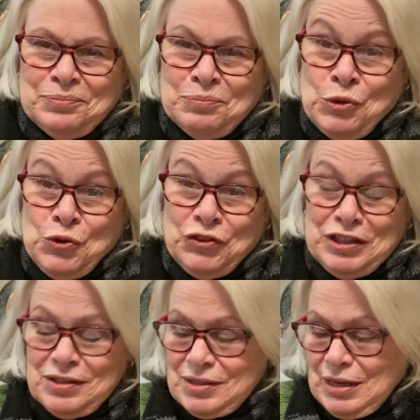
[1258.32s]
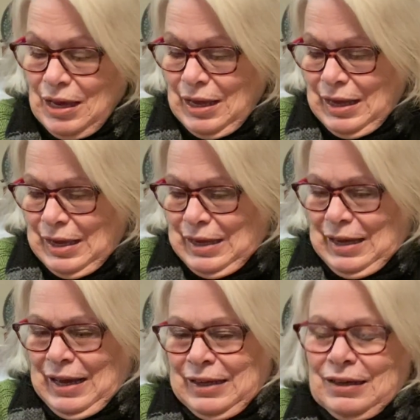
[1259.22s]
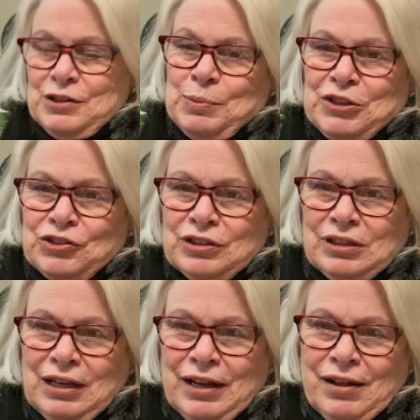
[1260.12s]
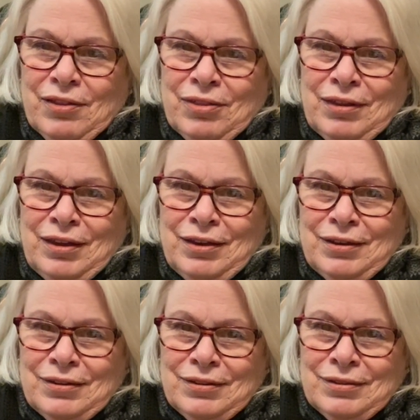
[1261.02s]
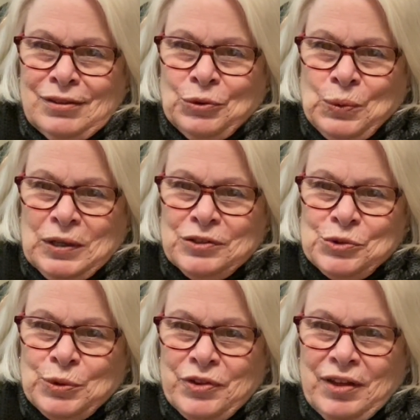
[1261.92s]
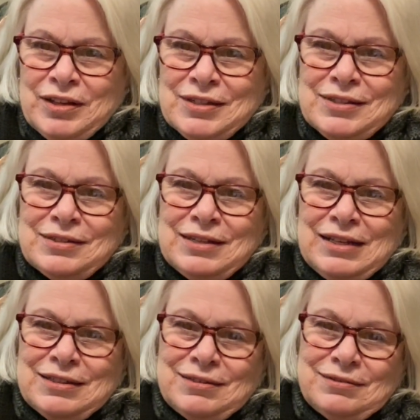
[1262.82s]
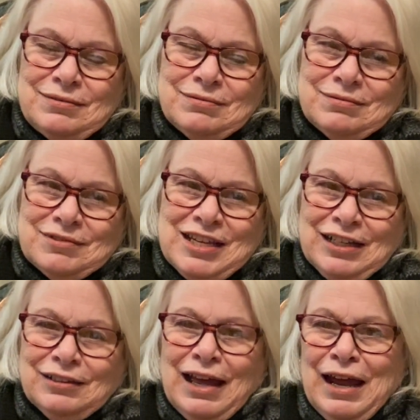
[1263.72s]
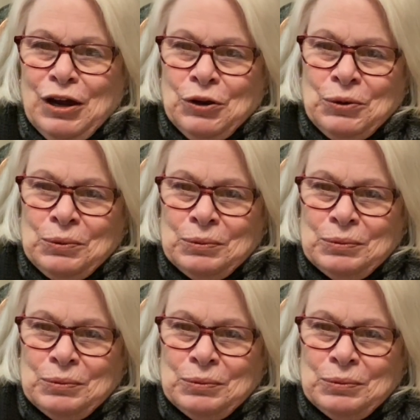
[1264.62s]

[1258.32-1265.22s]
movies, and I especially like the ones where they tell how